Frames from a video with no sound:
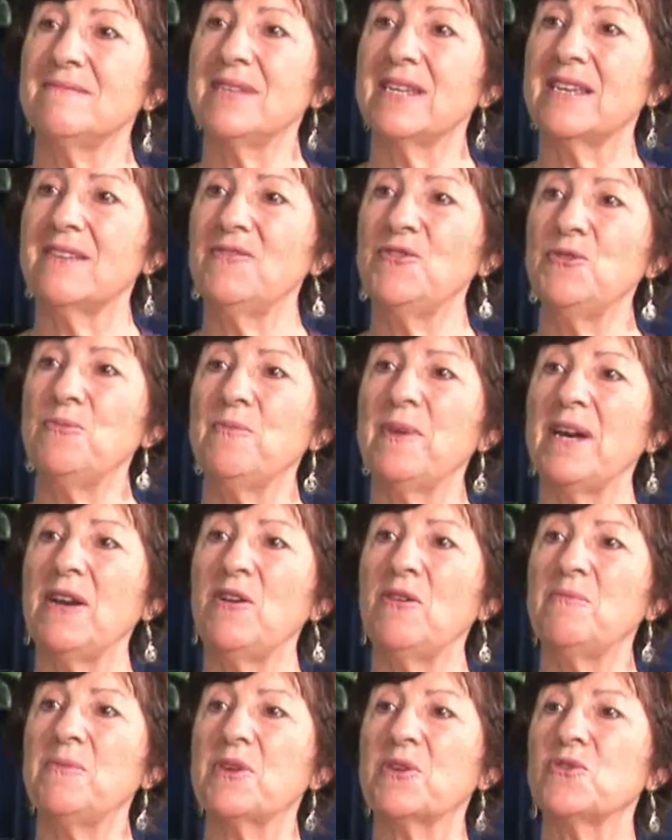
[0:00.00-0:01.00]
It gives you
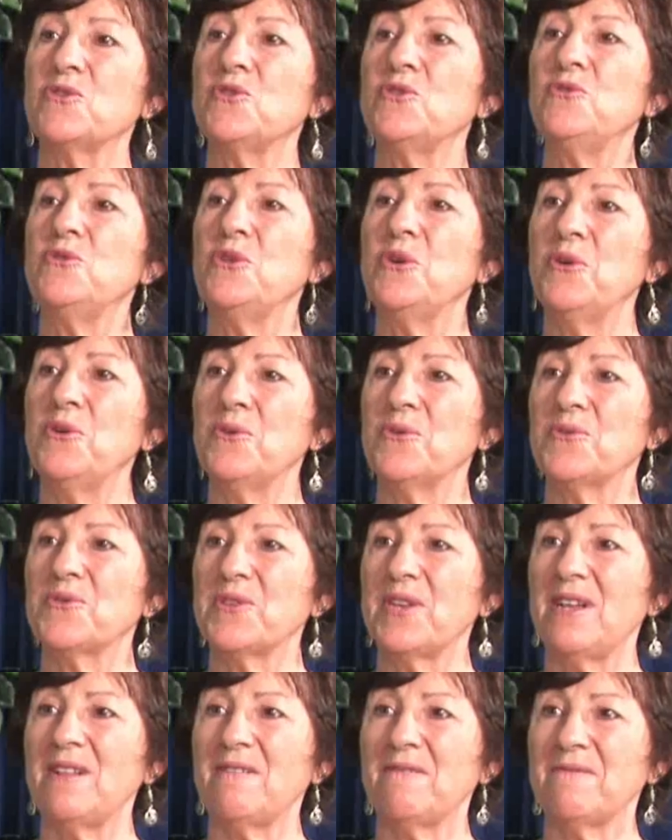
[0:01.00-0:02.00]
power because you know
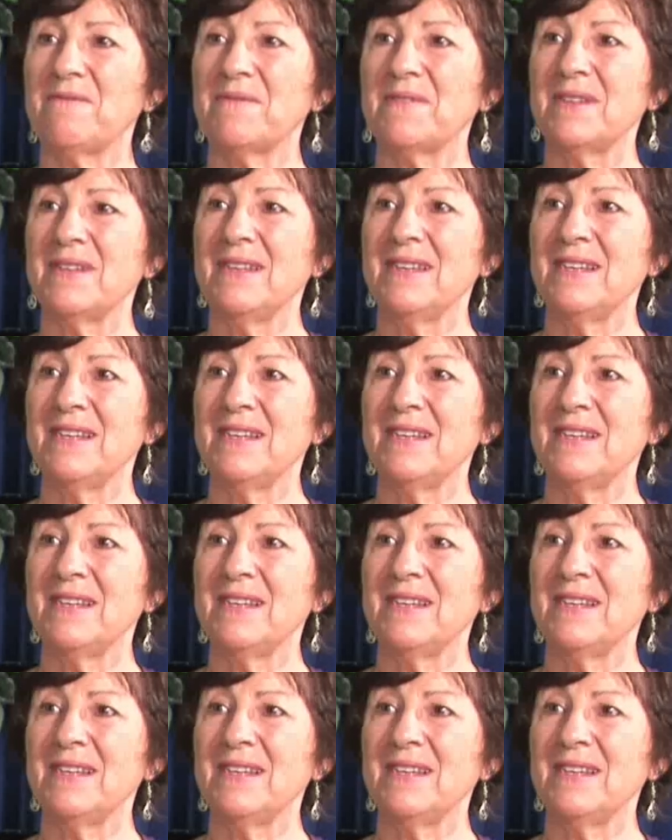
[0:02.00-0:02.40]
yourself.